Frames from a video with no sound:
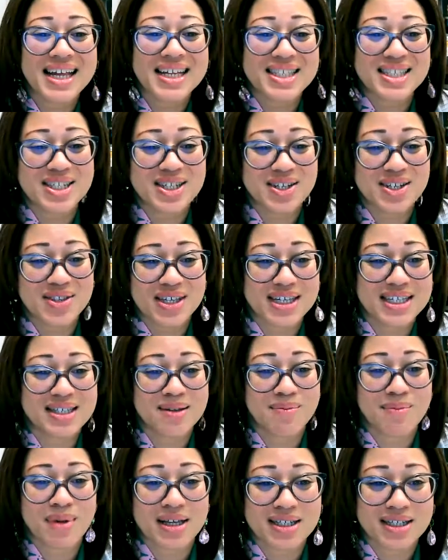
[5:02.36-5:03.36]
into this
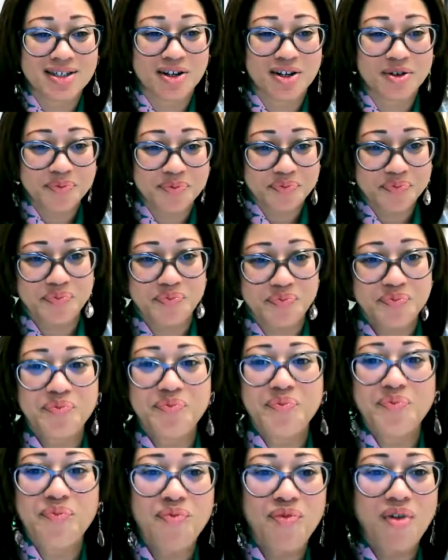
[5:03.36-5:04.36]
semester.
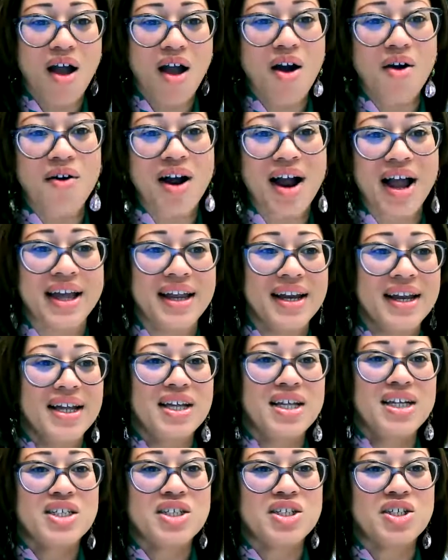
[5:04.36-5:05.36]
All right,
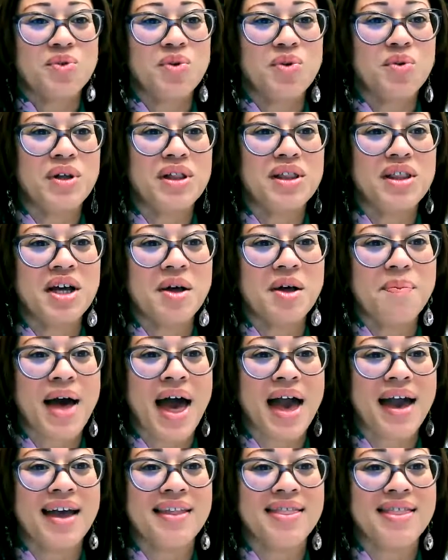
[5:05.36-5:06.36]
so when we look
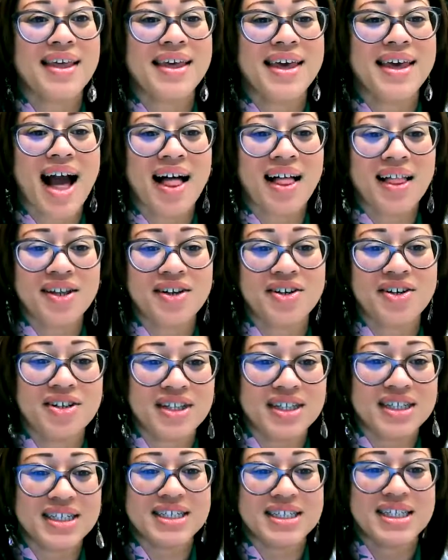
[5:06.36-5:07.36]
back at the calendar,
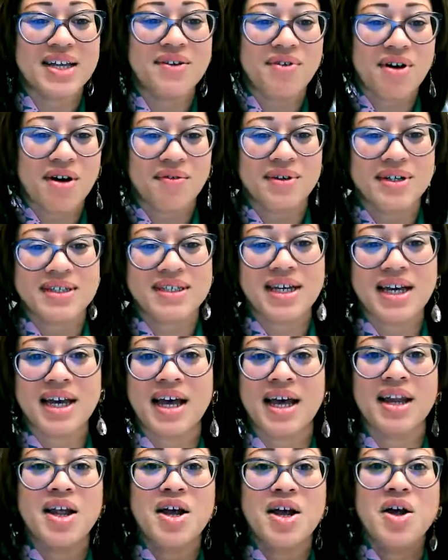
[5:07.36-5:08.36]
let's see what we
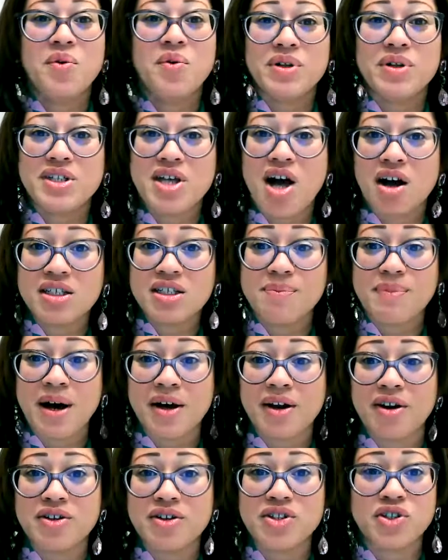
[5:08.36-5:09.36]
did. We talked
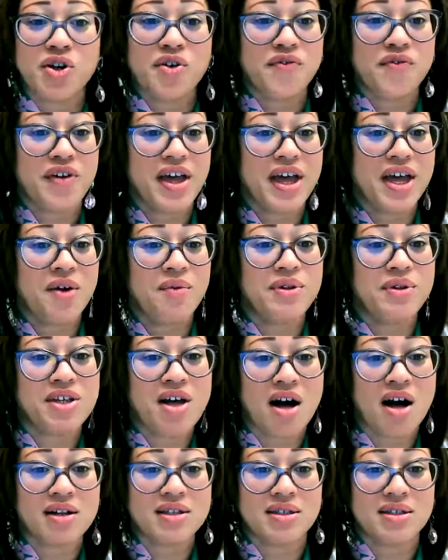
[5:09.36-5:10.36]
about our survey, we
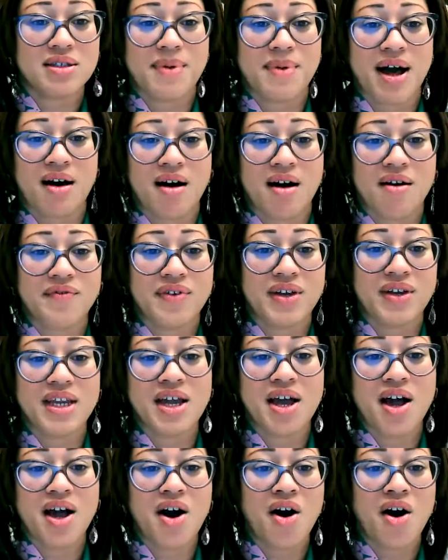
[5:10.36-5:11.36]
talked about our
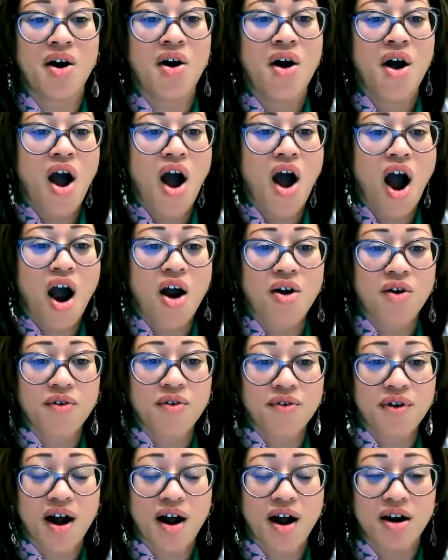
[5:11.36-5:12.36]
video,
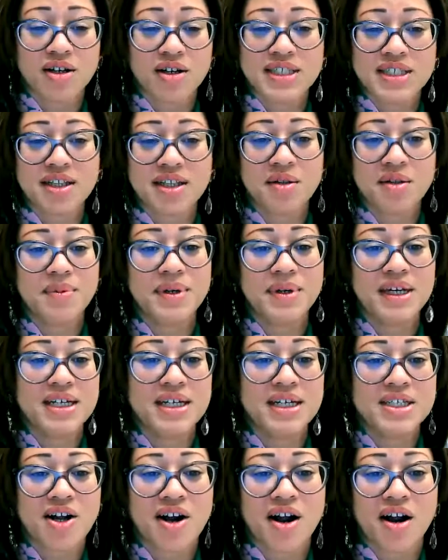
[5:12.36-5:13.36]
our
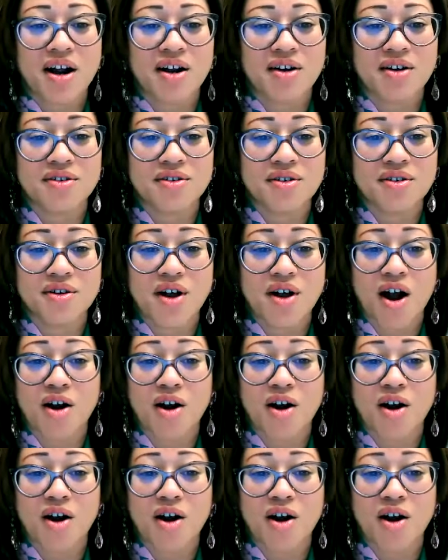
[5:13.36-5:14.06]
syllabus, our